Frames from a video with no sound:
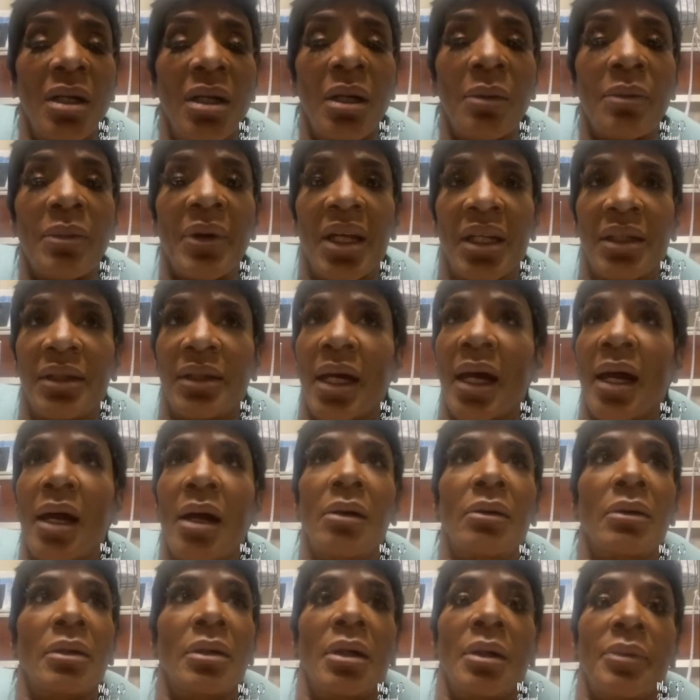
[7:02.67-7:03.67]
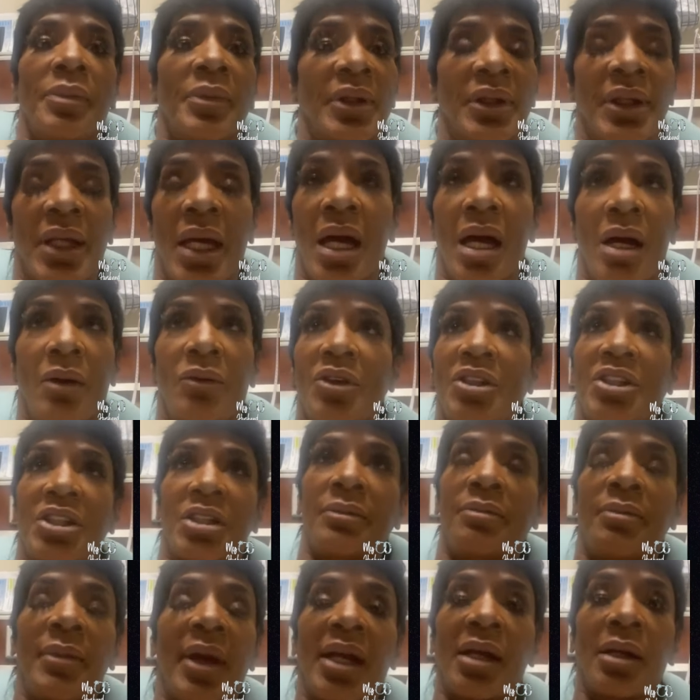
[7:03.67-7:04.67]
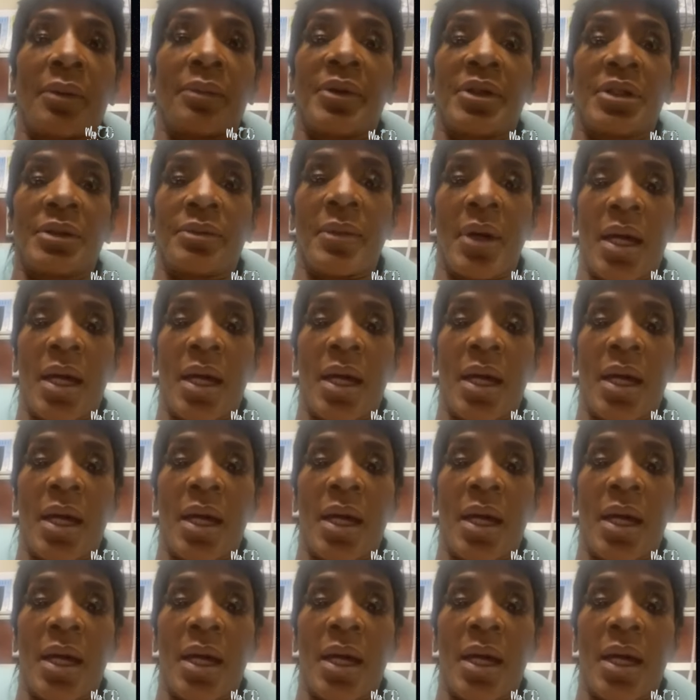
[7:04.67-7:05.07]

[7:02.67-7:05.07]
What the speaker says: up and down, wish it make up his